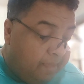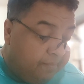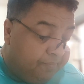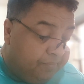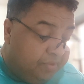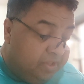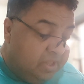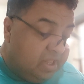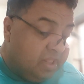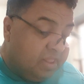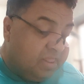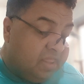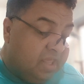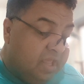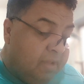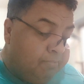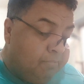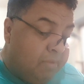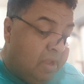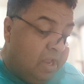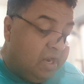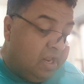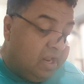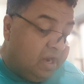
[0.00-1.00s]
In the
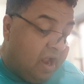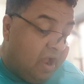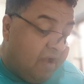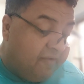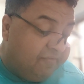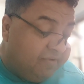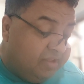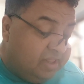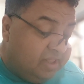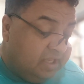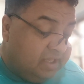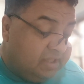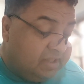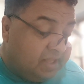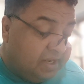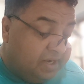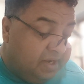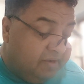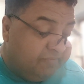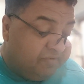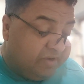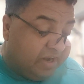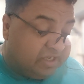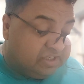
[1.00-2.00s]
same manner, Affandi
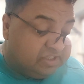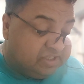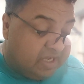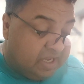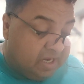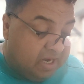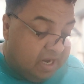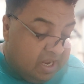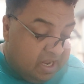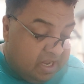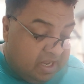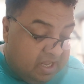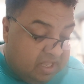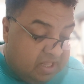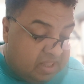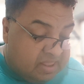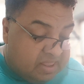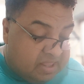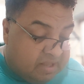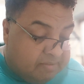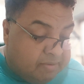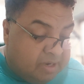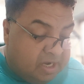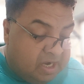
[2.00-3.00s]
3 fracture
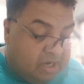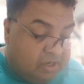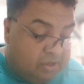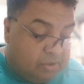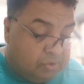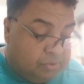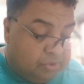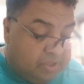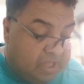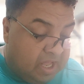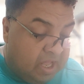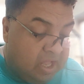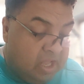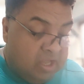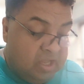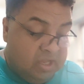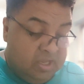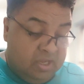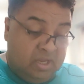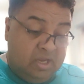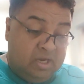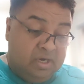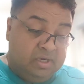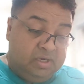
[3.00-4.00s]
is similar to
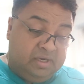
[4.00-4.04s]
the